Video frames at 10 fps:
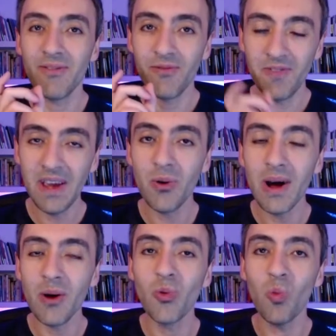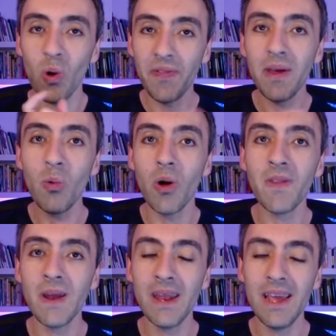figure out what they
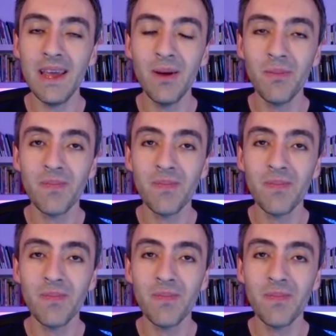want and need,